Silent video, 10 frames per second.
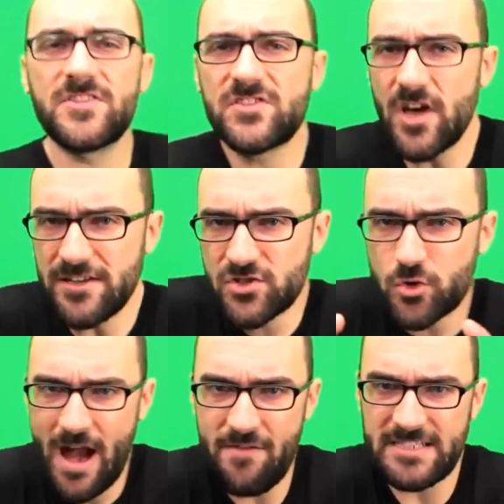The sun's
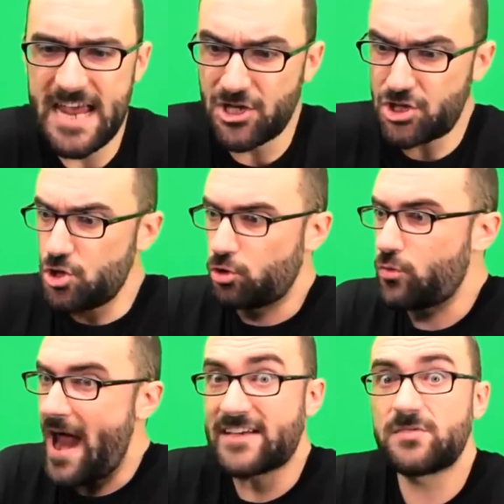gravitational
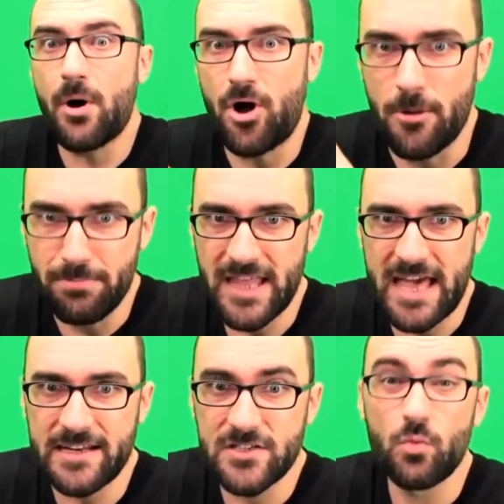grasp on our
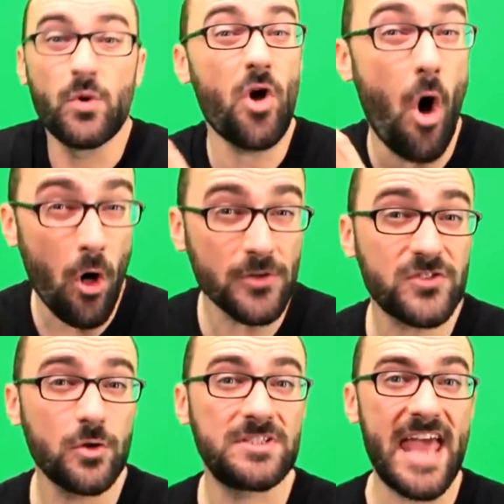planet would
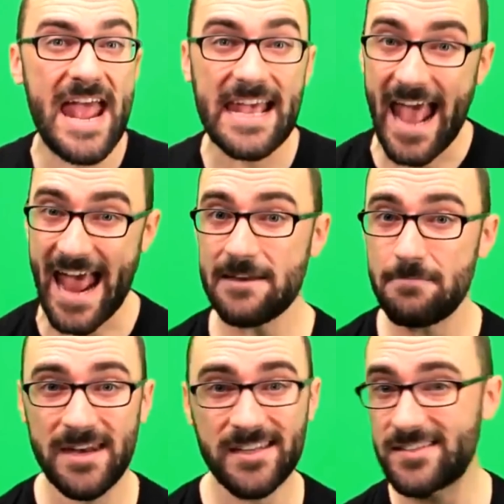also take
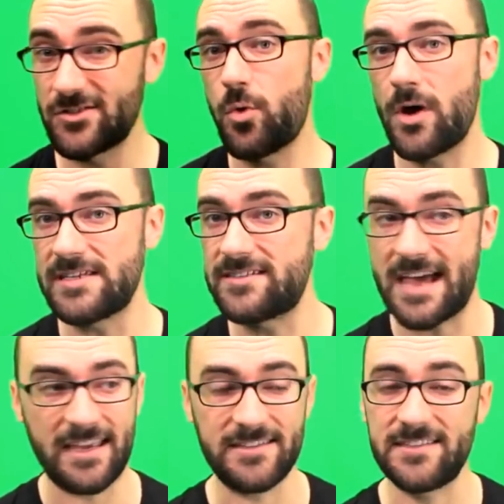8 minutes and 20
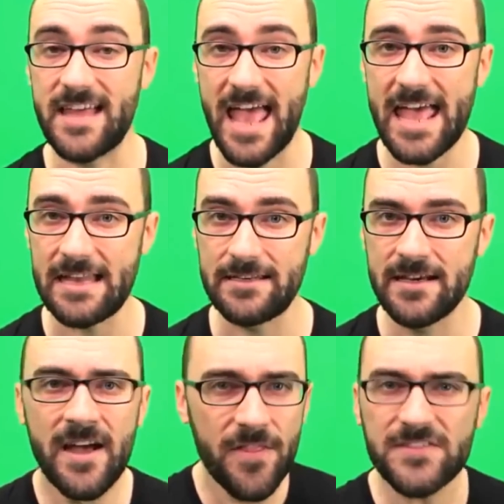seconds to end.
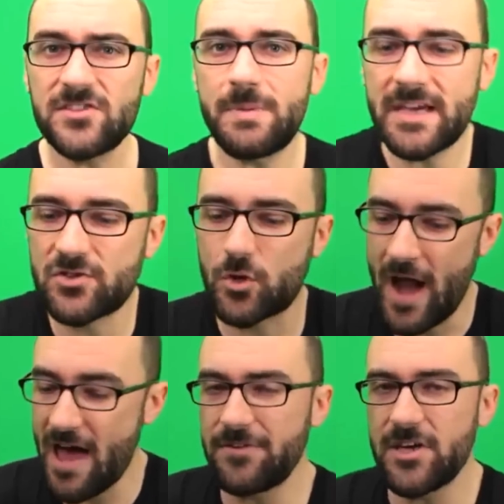This is because
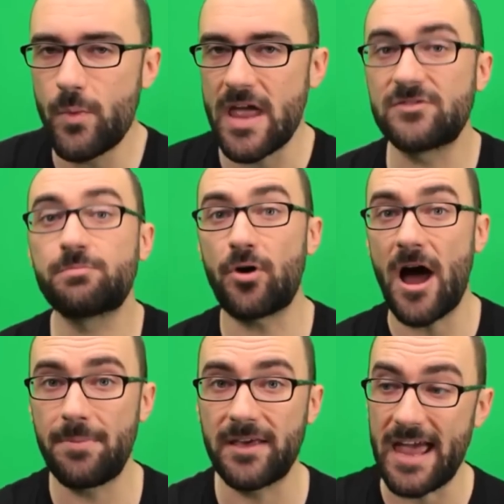gravity waves
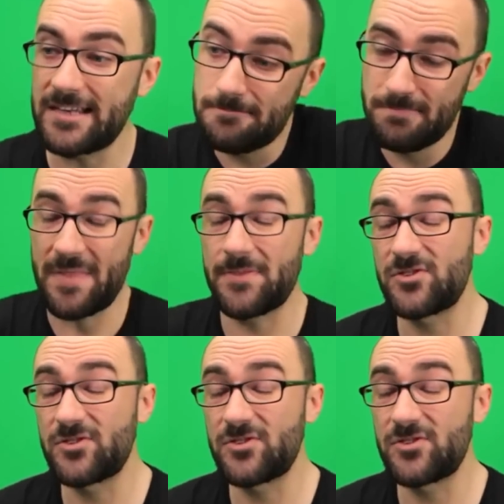propagate at